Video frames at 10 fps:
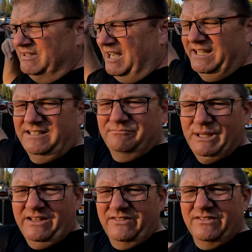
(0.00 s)
line
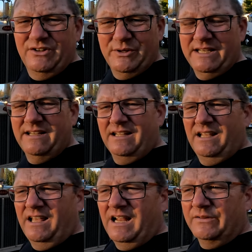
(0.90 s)
place do it,
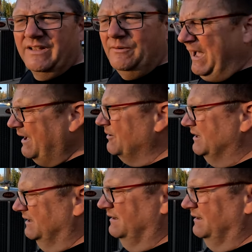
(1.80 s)
and I was like, wow,